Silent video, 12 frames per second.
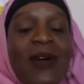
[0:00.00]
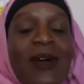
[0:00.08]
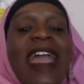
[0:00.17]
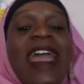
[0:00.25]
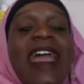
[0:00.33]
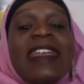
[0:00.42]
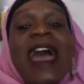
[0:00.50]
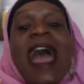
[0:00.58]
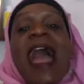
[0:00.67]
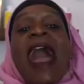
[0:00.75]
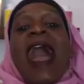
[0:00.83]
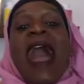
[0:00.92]
and
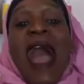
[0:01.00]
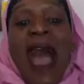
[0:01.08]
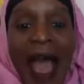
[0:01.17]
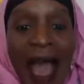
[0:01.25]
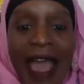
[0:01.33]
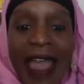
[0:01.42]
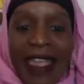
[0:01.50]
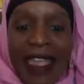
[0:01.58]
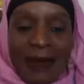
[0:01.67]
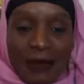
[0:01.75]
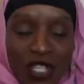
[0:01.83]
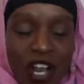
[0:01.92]

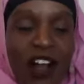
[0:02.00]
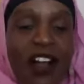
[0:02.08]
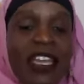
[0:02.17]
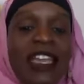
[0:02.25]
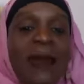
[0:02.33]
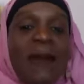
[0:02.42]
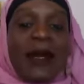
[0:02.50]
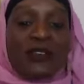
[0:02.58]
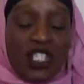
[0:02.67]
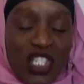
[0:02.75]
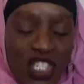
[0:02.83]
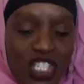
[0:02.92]
I am talking
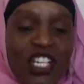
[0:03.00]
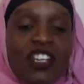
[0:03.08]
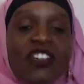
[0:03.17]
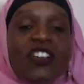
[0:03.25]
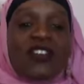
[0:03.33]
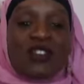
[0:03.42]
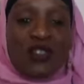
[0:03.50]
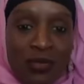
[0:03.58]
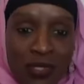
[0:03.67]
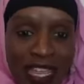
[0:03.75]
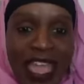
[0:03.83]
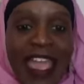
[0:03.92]
about sugar
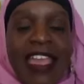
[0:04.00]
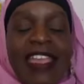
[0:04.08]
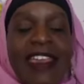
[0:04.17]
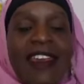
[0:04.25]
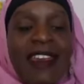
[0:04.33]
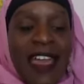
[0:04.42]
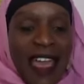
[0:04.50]
today,